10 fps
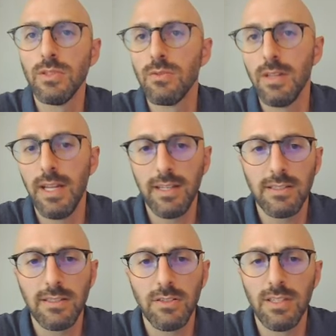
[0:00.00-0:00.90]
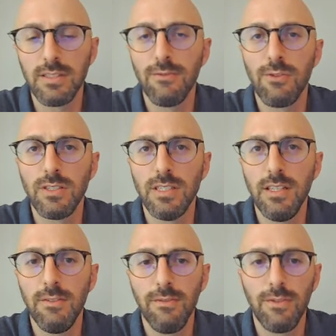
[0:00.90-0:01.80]
was relaxed in
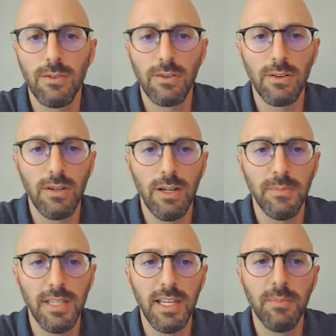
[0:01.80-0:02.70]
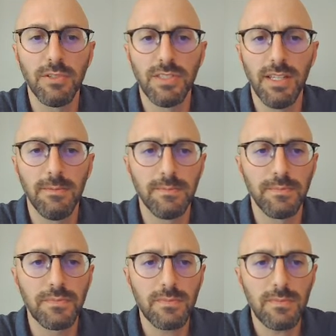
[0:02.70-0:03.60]
2014 for up to 8%
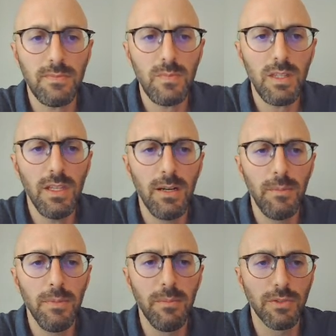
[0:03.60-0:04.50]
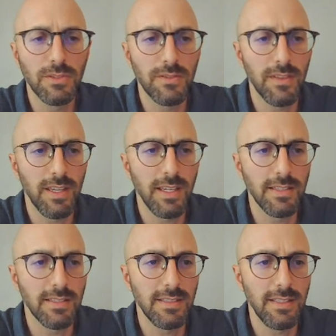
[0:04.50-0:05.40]
in most of the
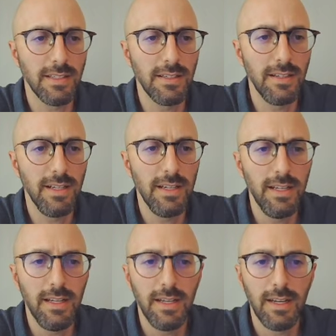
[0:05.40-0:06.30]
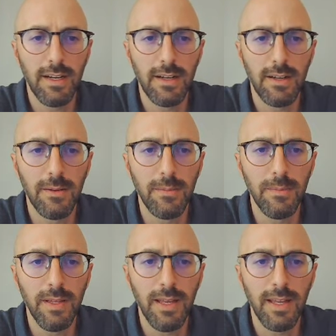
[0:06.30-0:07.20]
cases here.
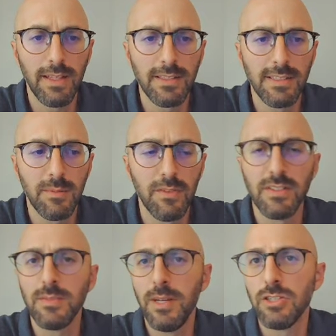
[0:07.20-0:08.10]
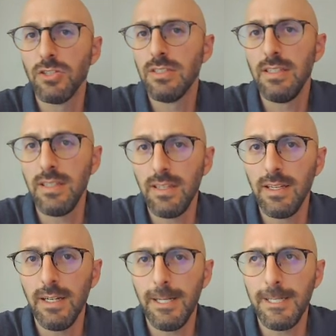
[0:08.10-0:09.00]
And some of the specialty
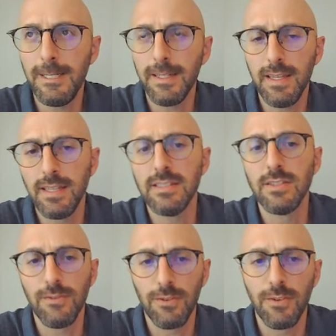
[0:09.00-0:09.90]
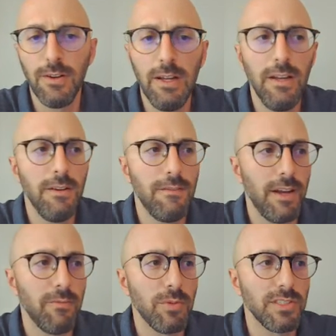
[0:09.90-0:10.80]
cases for
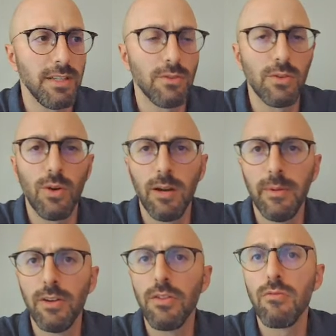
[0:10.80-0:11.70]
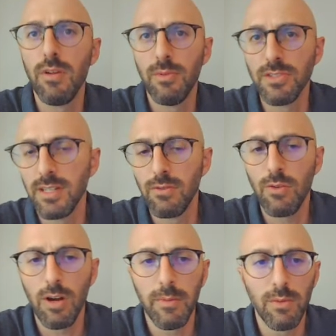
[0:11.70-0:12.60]
5% requirement or 3%
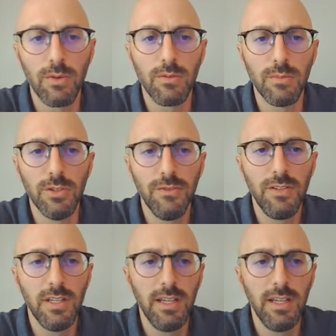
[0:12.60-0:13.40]
requirement were removed.